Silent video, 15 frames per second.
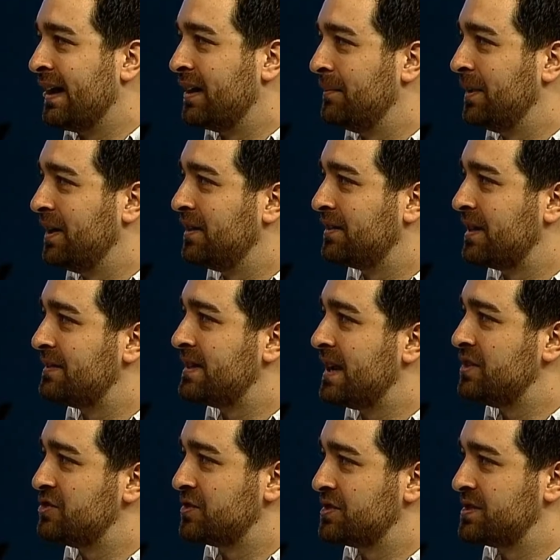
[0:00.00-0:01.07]
I mean, is that
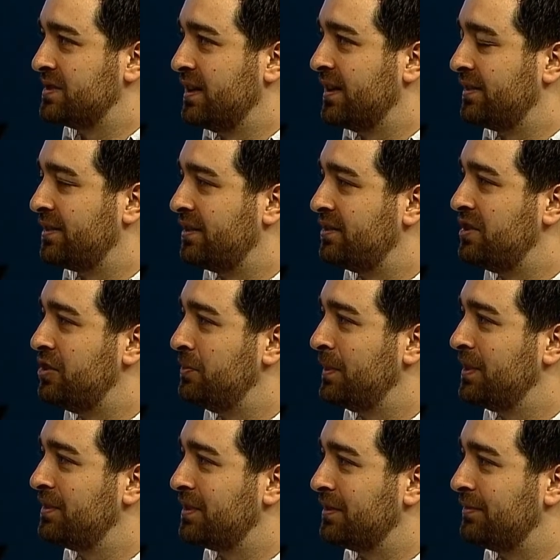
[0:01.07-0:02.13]
dangerous to us as
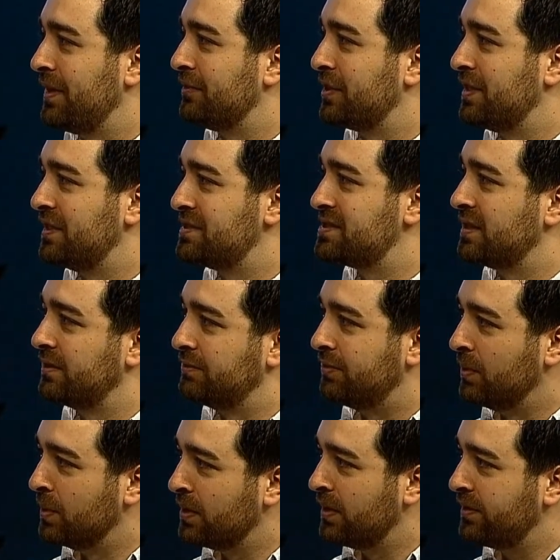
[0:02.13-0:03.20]
humans if everything's done
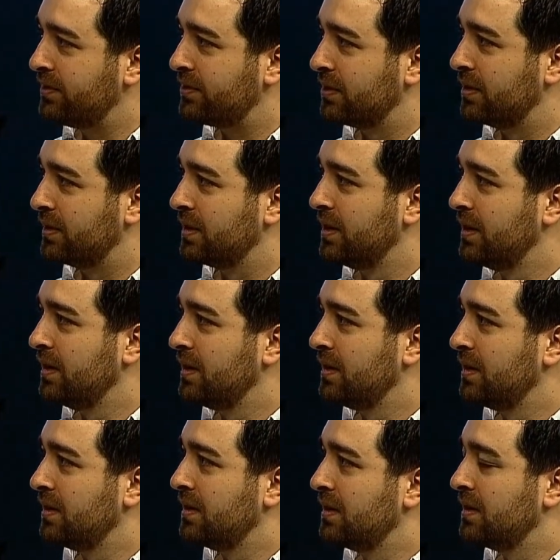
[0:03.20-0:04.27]
for us, or?
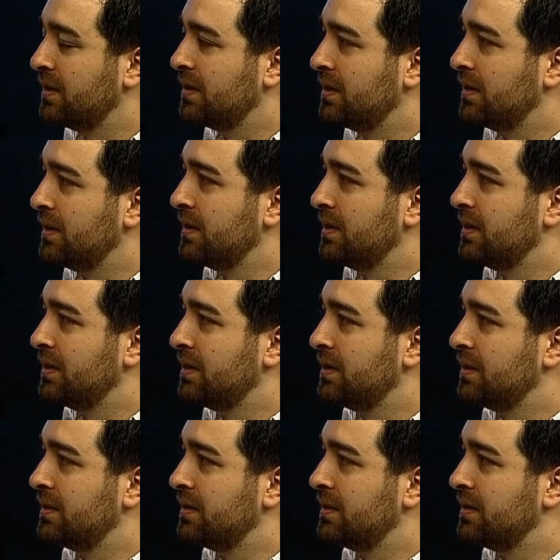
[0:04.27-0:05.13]
Well, I mean,